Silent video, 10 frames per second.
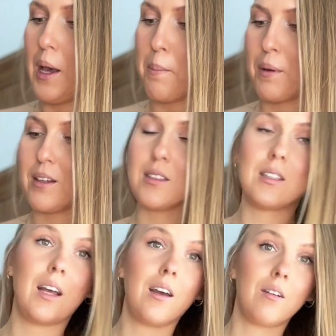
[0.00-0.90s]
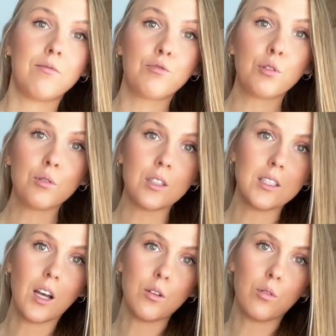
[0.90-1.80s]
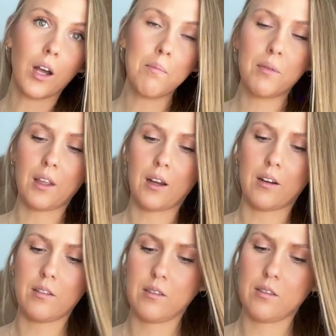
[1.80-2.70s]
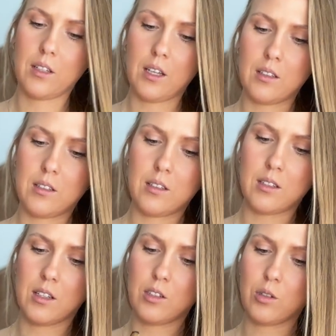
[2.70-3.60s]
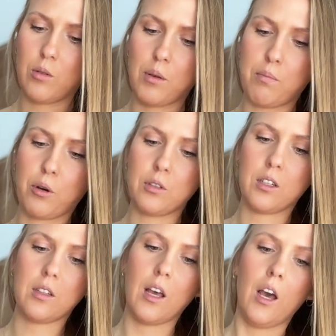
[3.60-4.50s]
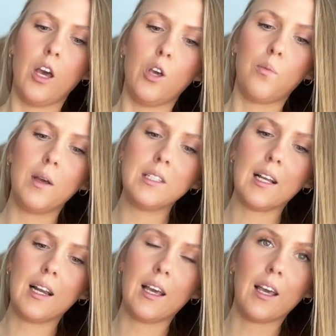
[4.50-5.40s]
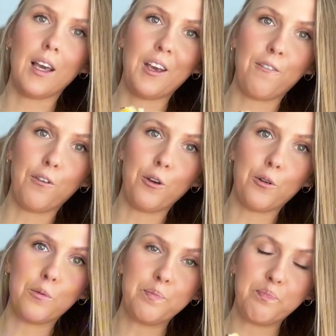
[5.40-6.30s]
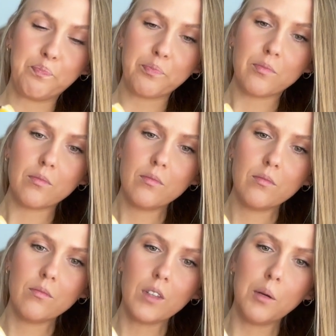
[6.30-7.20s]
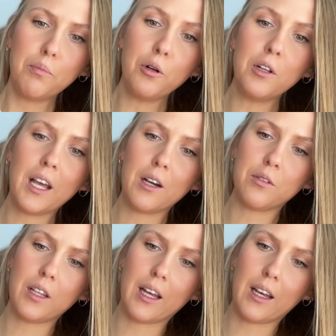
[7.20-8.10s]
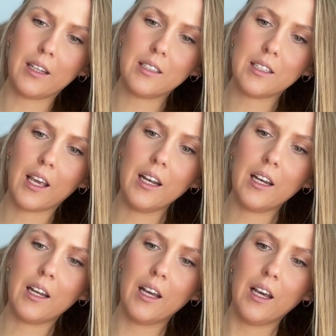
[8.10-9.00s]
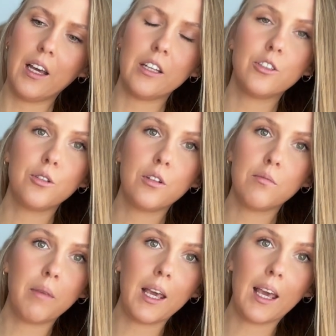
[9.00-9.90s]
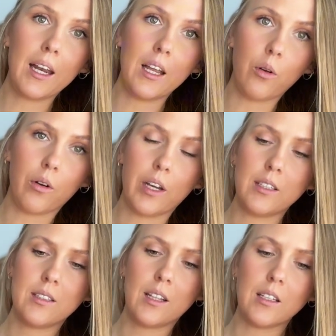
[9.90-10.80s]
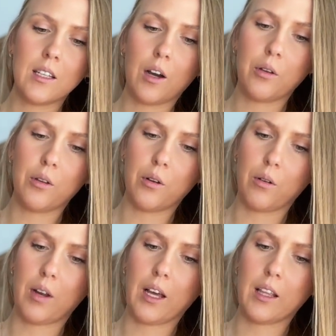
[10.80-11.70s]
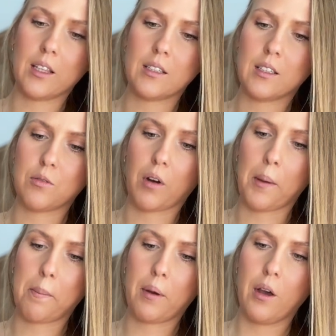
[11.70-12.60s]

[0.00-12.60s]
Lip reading: because the fruit is unripe there. It's so important. You basically, if you pull down the skin, it shouldn't make any noise. That's how you know this is ripe.